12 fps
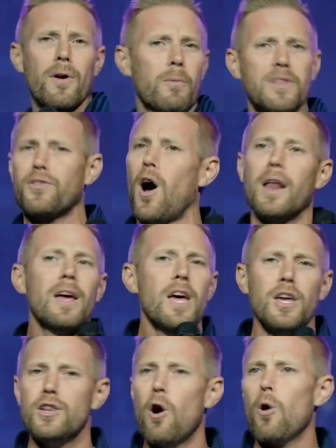And we thought,
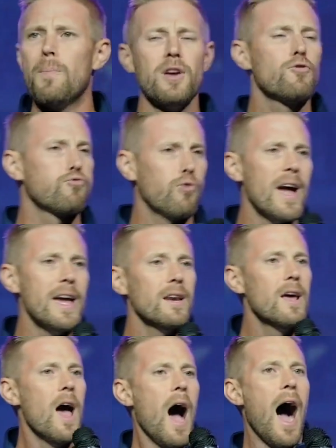you know, it would be great
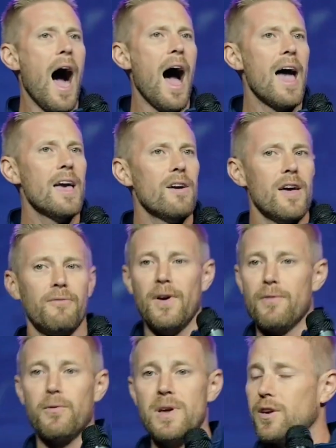
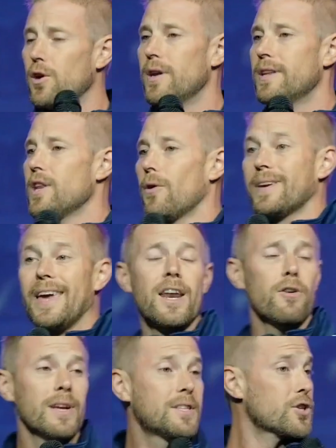if we could, you know, get
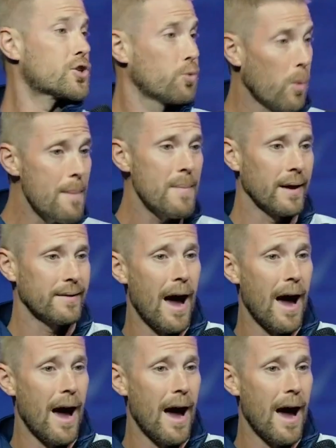her into swimming.